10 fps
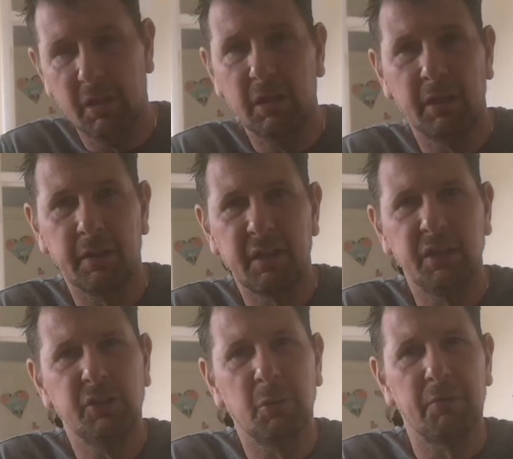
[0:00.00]
the
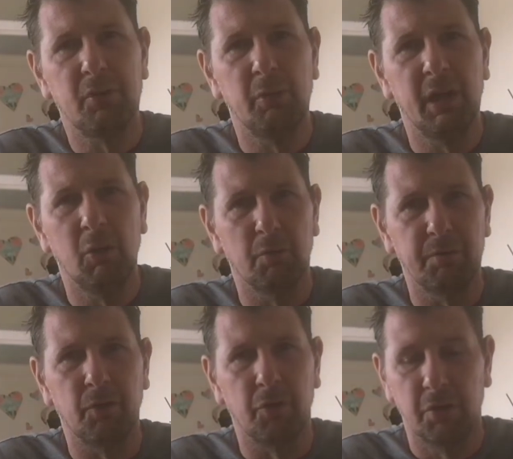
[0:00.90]
things you have to really look
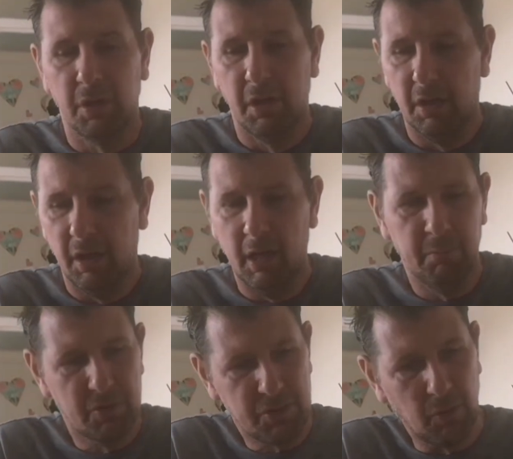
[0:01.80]
for.
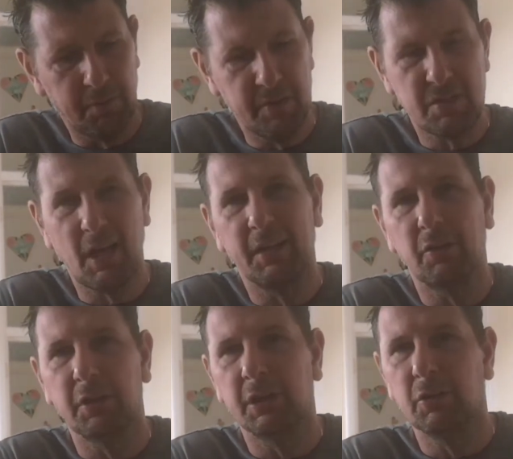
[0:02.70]
Stuff inside
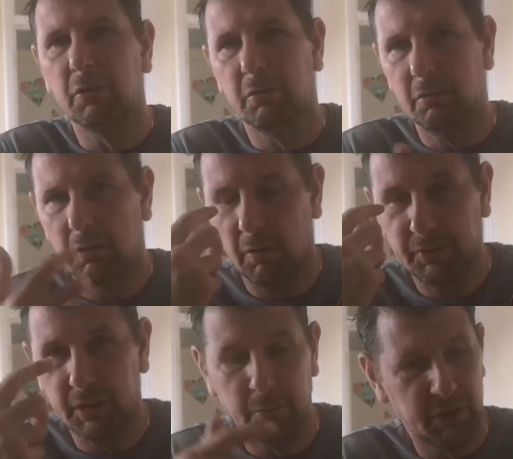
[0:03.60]
there, you don't,
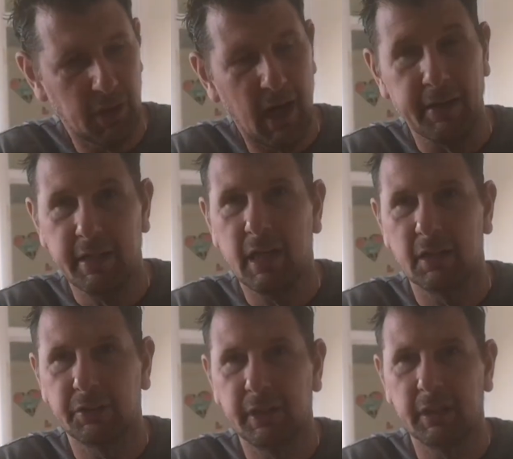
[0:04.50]
obviously with your eye you
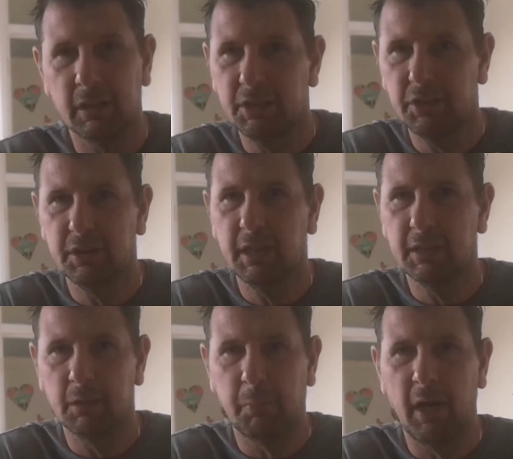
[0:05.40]
can't see unless you take
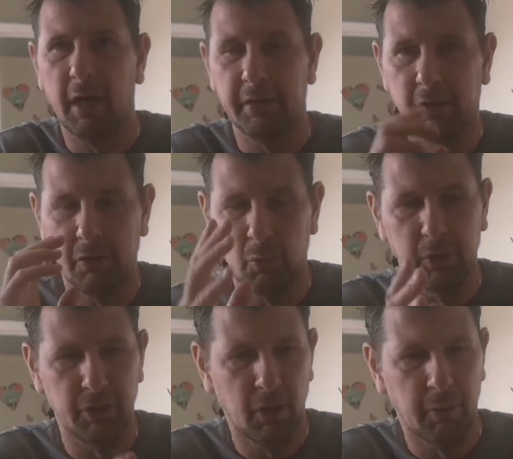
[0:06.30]
this apart and you know what
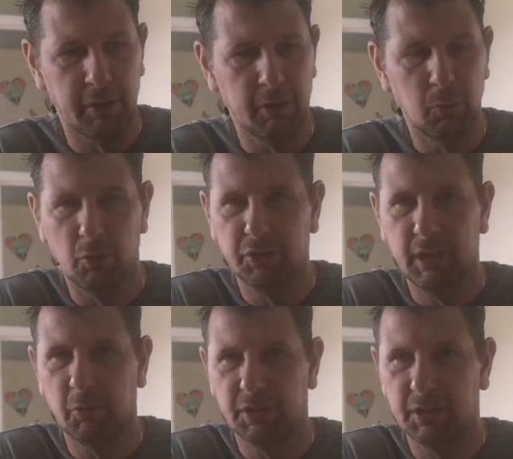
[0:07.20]
you're doing. You won't
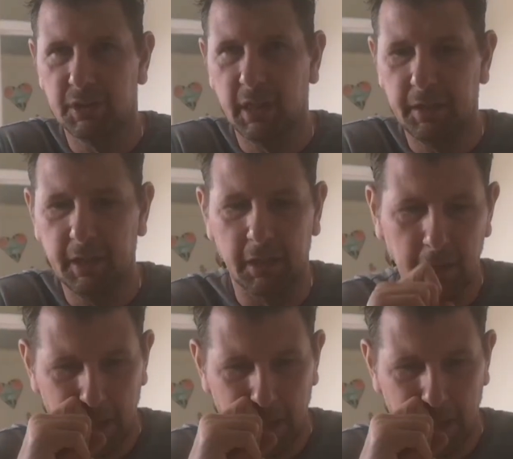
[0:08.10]
see what's inside here,